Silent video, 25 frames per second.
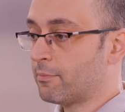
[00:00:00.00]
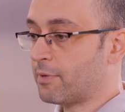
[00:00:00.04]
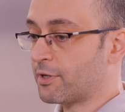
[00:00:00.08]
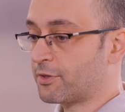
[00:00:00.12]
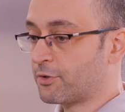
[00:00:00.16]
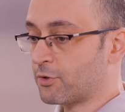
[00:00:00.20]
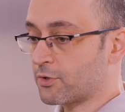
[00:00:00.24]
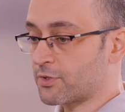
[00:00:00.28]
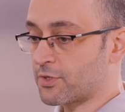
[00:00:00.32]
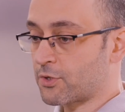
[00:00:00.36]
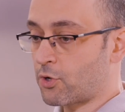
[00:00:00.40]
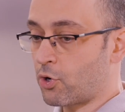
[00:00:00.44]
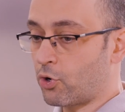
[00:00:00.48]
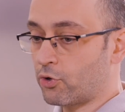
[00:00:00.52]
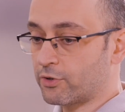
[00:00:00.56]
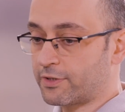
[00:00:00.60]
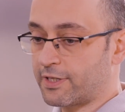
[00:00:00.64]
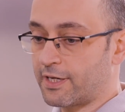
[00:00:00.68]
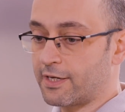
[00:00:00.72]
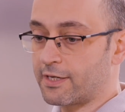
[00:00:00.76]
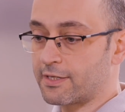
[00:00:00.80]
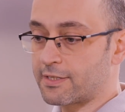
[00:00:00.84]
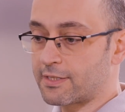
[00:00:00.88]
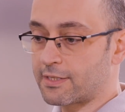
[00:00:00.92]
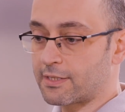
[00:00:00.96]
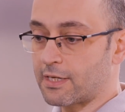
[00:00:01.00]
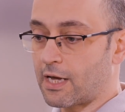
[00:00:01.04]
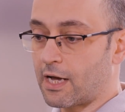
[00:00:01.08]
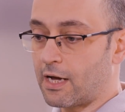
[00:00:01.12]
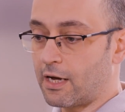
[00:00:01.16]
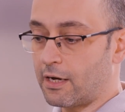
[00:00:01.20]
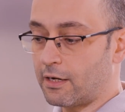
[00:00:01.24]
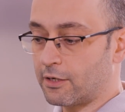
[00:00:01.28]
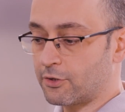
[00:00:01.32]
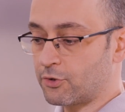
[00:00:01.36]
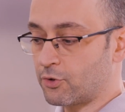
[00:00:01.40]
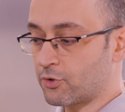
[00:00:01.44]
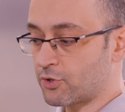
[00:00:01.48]
But those coatings
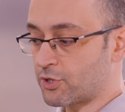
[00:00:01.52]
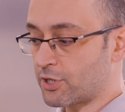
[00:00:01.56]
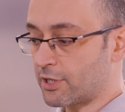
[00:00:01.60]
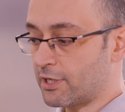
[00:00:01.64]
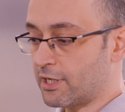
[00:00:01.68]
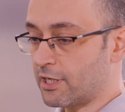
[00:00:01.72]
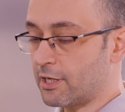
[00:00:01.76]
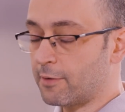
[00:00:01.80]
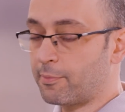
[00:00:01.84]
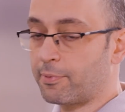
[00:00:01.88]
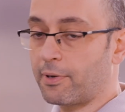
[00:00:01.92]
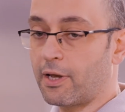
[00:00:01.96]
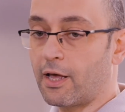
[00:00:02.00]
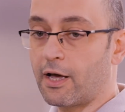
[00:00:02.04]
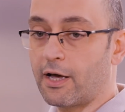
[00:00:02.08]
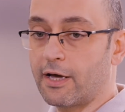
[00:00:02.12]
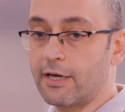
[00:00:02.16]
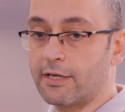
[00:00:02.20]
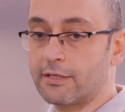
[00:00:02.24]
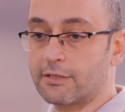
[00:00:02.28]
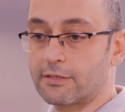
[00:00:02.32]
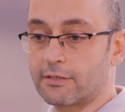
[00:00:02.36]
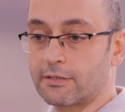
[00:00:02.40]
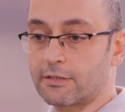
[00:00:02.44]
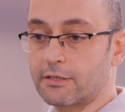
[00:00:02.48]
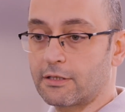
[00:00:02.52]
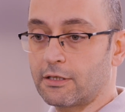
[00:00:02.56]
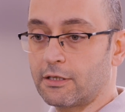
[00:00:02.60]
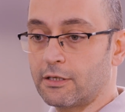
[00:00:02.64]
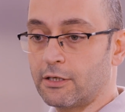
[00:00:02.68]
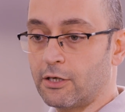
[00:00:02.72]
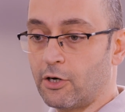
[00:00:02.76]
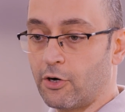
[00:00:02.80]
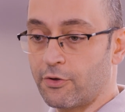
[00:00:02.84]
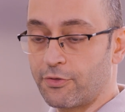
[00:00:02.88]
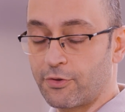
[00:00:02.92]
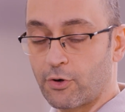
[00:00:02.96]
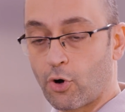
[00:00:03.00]
are usually applied
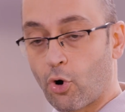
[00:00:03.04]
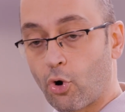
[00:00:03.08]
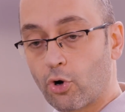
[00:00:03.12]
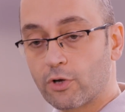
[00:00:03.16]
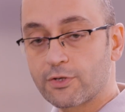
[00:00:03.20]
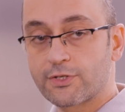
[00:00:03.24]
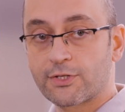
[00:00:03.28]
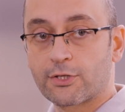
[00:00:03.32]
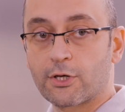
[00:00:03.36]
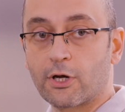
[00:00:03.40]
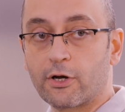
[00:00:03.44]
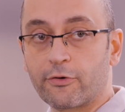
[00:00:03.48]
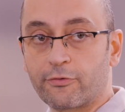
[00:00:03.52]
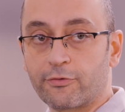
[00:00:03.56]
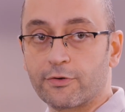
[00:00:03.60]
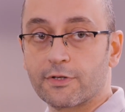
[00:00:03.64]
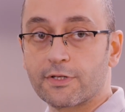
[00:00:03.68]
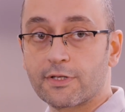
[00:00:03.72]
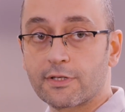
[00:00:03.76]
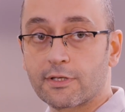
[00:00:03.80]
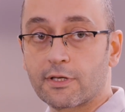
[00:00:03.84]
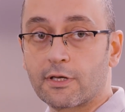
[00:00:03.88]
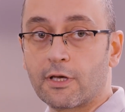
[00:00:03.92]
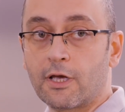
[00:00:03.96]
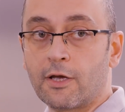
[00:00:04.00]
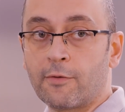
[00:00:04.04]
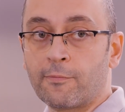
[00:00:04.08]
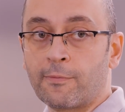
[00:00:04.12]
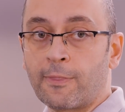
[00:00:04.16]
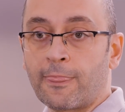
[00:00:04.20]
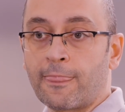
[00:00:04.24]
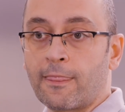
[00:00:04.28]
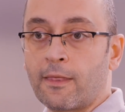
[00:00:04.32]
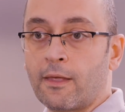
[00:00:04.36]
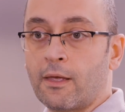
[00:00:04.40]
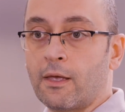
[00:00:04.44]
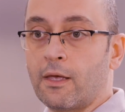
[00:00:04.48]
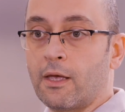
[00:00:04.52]
on the whole surface.
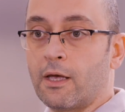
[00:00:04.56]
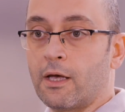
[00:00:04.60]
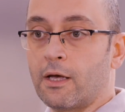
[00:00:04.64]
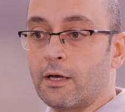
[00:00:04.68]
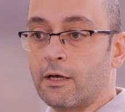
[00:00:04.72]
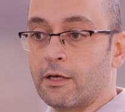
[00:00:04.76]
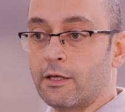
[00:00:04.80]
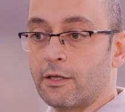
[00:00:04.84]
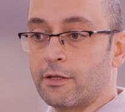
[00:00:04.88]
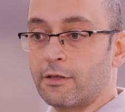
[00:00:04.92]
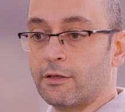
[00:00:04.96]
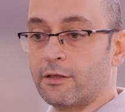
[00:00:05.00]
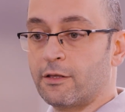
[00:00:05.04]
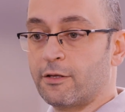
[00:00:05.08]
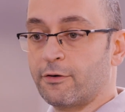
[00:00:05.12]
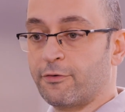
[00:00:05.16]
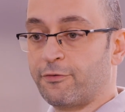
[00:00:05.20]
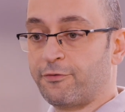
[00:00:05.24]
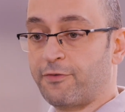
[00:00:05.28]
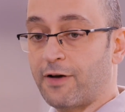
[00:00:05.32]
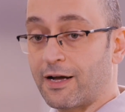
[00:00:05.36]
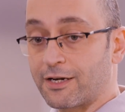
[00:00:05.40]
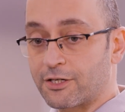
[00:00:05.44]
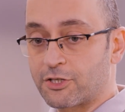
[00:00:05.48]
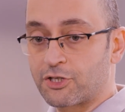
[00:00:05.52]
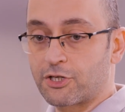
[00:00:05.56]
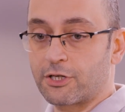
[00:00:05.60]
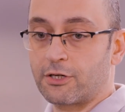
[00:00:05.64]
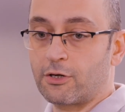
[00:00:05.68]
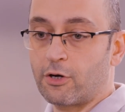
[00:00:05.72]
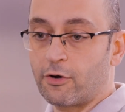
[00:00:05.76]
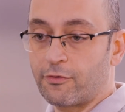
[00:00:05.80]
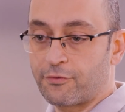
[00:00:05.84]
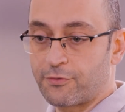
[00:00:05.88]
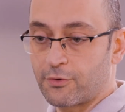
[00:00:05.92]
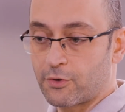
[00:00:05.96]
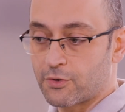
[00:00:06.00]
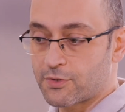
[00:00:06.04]
The function
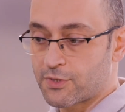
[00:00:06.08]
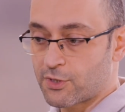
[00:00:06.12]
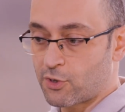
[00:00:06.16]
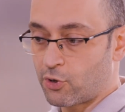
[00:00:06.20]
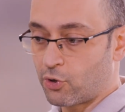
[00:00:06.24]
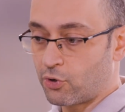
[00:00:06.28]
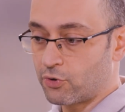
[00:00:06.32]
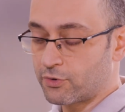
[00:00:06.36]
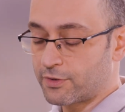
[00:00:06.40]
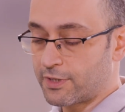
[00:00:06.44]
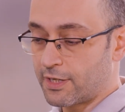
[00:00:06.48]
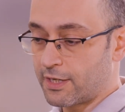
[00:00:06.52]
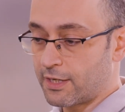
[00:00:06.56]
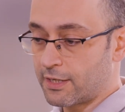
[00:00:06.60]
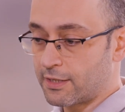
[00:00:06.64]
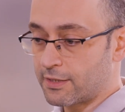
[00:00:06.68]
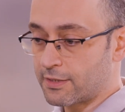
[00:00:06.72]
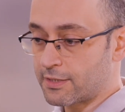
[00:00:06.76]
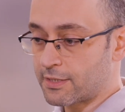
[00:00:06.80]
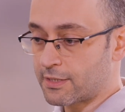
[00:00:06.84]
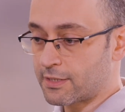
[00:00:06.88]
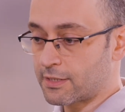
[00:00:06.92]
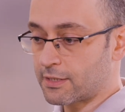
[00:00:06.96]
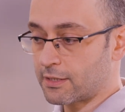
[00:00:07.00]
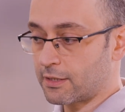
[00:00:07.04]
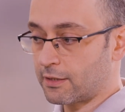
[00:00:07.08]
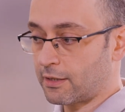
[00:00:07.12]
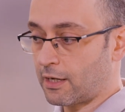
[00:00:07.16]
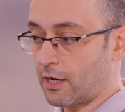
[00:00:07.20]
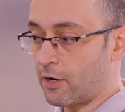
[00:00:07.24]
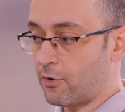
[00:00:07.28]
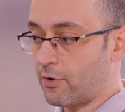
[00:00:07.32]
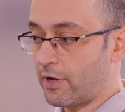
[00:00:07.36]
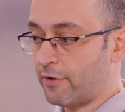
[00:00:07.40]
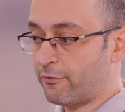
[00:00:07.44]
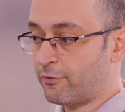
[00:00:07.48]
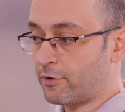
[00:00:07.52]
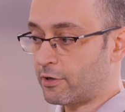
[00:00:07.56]
of those coatings,
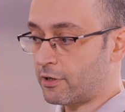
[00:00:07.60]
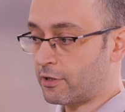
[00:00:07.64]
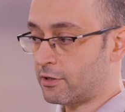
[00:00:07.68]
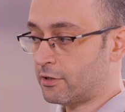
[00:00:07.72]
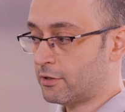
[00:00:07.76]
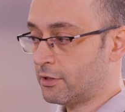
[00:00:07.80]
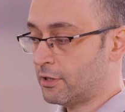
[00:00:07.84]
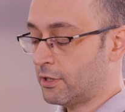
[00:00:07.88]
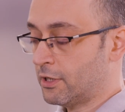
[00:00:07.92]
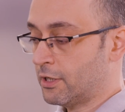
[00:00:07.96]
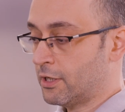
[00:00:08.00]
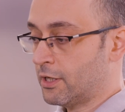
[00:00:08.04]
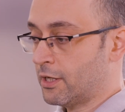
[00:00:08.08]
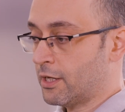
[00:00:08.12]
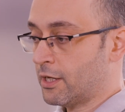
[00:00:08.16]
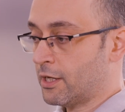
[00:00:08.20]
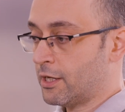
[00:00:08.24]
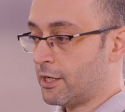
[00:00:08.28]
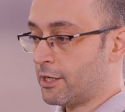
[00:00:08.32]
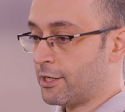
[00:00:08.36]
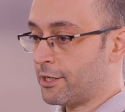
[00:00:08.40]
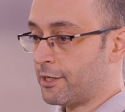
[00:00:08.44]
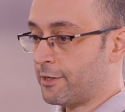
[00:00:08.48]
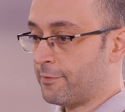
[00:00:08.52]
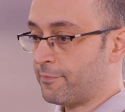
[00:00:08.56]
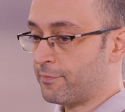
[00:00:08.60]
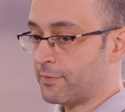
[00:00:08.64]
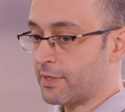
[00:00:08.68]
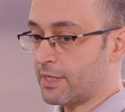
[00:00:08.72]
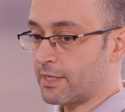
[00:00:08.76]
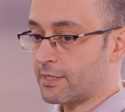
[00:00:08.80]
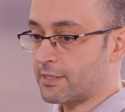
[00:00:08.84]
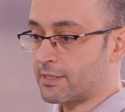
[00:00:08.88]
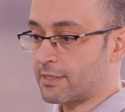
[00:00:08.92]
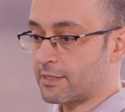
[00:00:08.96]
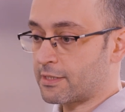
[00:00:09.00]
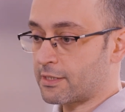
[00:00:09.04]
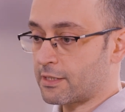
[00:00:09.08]
however,
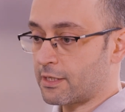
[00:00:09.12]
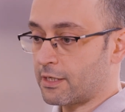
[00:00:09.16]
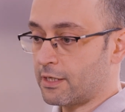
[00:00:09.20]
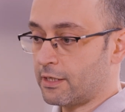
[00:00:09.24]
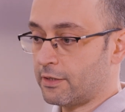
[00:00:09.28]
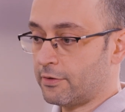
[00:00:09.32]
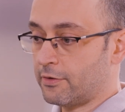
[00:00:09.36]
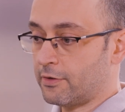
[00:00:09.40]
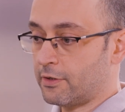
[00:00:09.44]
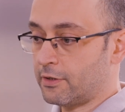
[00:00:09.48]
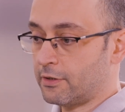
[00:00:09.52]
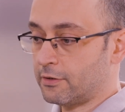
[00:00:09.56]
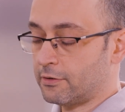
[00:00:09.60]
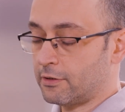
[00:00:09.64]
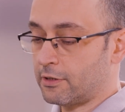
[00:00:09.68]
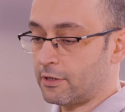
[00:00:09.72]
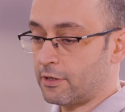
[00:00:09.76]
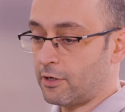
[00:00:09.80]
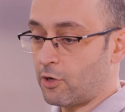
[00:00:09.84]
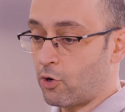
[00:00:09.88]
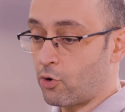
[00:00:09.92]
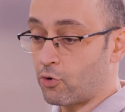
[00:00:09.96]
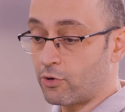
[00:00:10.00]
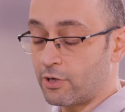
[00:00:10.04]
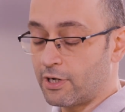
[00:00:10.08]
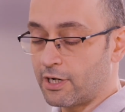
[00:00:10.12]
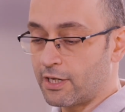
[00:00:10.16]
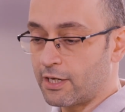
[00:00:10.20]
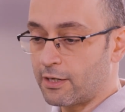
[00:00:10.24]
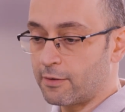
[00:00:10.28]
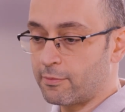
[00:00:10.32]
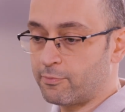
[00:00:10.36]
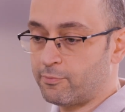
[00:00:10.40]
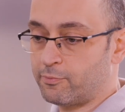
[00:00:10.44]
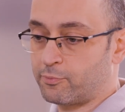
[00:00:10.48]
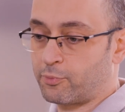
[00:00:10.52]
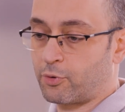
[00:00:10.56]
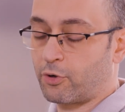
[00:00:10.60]
is
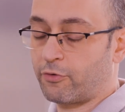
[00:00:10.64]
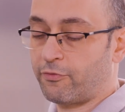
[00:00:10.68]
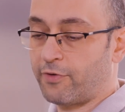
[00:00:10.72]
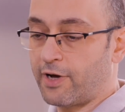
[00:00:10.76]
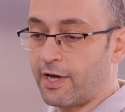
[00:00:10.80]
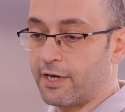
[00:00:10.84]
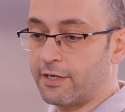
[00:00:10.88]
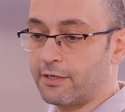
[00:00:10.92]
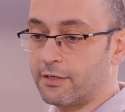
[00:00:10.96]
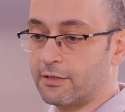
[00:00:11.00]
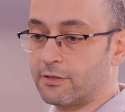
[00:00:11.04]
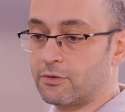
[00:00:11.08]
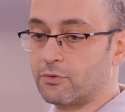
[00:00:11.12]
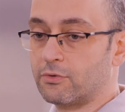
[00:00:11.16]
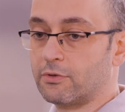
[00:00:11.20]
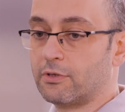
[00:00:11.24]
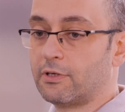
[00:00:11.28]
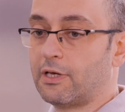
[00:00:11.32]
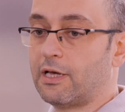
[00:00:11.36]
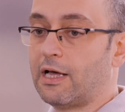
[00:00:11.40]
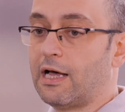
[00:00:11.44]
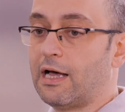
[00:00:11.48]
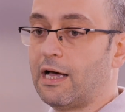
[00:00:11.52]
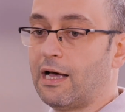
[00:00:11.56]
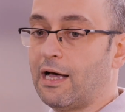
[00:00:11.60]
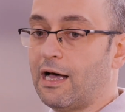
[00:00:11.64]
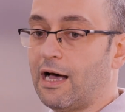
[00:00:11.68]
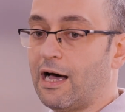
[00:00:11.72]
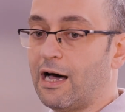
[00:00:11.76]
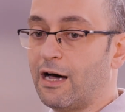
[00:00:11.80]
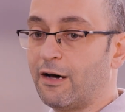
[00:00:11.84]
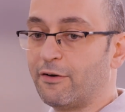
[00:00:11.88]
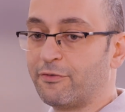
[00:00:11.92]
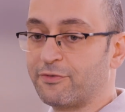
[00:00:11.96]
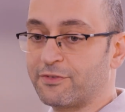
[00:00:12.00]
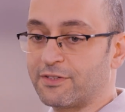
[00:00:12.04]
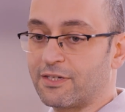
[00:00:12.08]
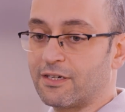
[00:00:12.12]
only provided
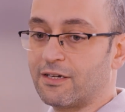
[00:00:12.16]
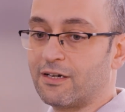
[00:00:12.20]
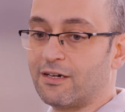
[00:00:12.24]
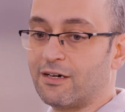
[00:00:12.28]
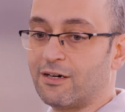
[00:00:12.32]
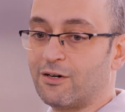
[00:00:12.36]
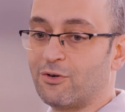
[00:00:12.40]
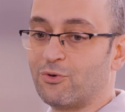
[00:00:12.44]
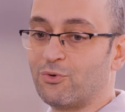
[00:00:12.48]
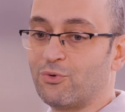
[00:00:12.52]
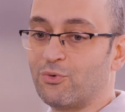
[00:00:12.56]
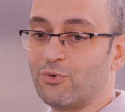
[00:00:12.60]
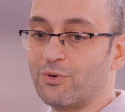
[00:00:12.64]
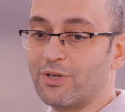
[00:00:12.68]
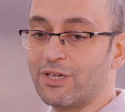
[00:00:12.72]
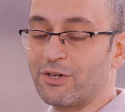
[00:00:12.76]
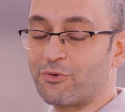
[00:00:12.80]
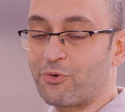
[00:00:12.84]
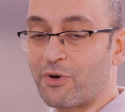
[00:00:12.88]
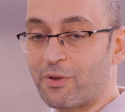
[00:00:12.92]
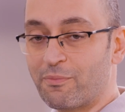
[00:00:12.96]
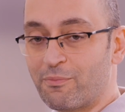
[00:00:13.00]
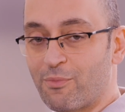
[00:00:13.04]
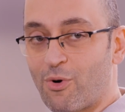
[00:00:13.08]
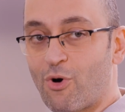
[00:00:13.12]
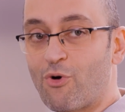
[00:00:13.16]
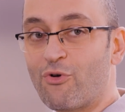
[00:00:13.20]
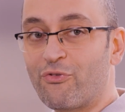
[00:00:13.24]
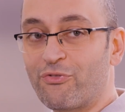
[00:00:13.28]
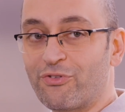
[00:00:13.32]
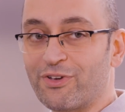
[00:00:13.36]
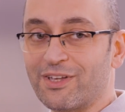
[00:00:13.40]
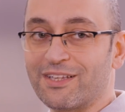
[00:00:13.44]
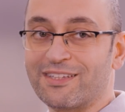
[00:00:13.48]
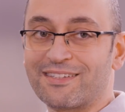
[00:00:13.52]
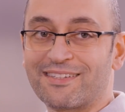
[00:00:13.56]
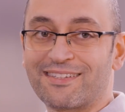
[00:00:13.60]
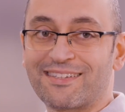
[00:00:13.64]
after we remove
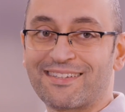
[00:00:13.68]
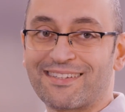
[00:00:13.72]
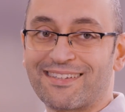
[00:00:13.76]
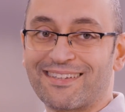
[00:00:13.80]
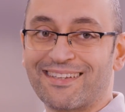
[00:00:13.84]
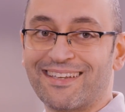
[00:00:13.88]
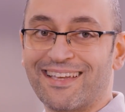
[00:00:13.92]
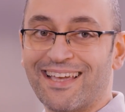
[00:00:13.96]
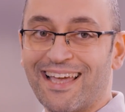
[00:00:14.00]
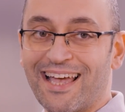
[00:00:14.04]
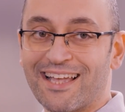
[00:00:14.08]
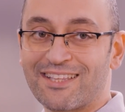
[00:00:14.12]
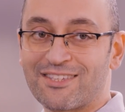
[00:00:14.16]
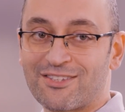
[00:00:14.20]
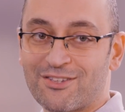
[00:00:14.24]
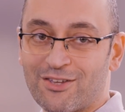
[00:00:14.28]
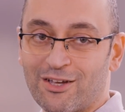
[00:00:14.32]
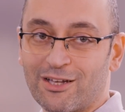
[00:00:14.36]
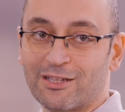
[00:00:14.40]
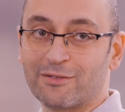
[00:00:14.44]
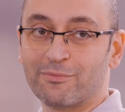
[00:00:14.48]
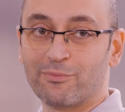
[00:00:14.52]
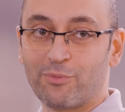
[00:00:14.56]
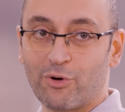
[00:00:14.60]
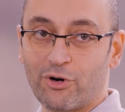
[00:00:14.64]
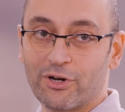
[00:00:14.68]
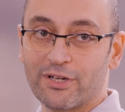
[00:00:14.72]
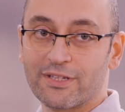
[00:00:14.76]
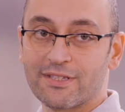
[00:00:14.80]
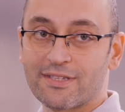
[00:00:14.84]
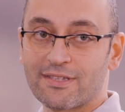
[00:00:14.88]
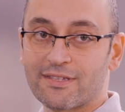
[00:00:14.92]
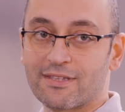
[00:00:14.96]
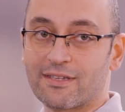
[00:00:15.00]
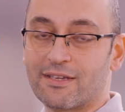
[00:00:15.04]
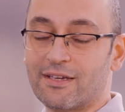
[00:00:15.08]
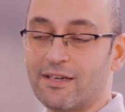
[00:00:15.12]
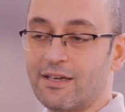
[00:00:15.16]
it at certain
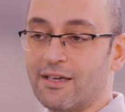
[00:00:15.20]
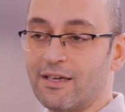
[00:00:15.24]
points.